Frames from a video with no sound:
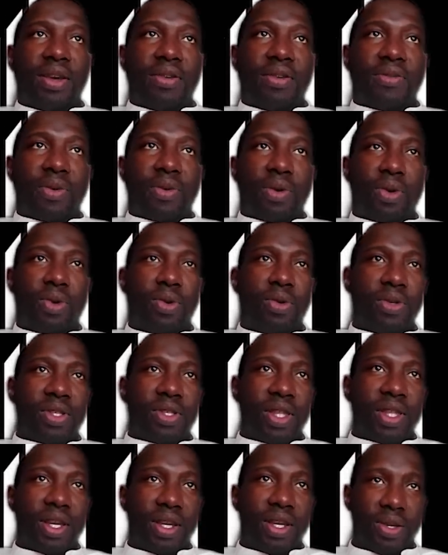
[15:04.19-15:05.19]
For who
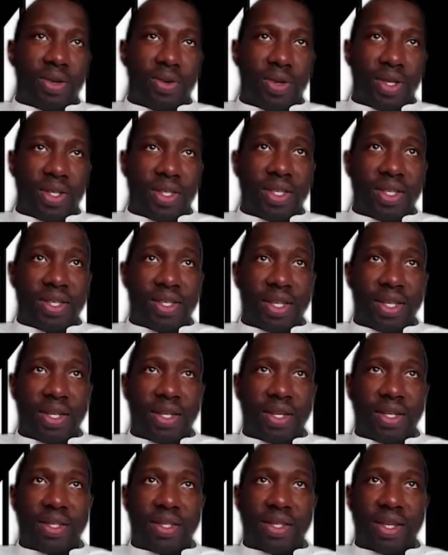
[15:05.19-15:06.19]
is there who has
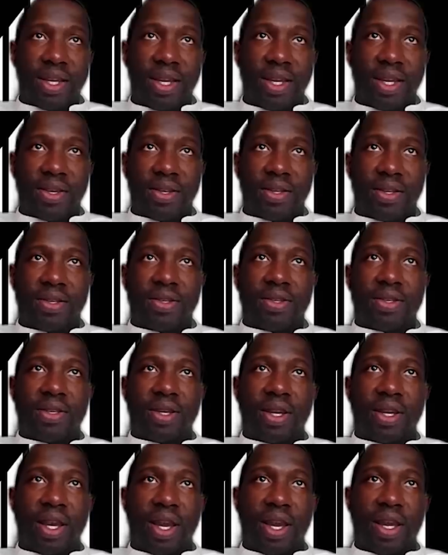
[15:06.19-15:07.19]
descended into hell
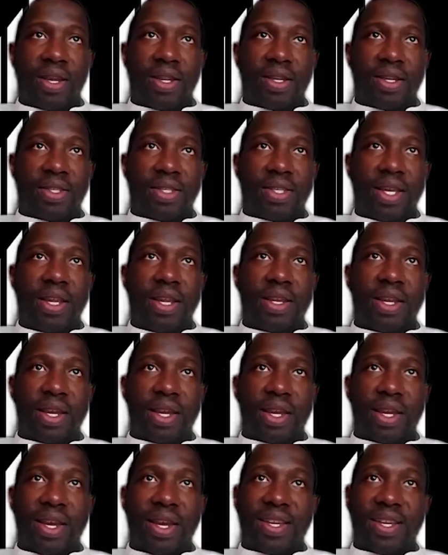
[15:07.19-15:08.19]
and
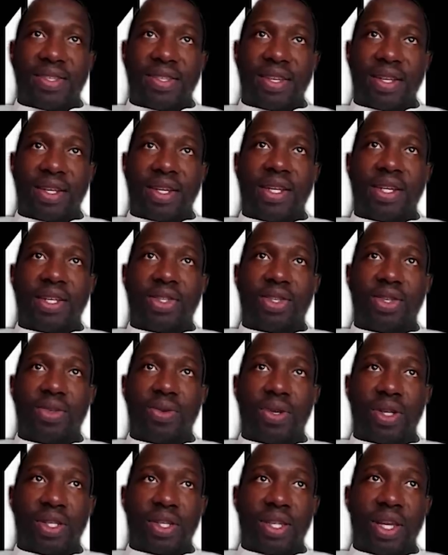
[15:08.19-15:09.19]
ascending has declared
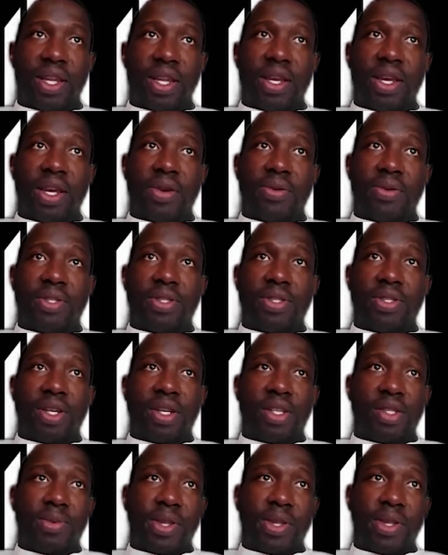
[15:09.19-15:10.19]
to us that there is
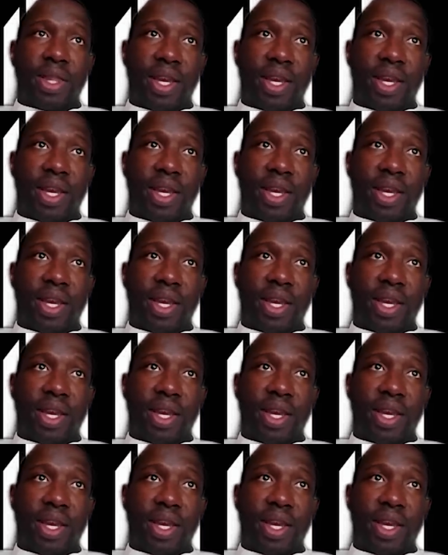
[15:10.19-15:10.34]
judgment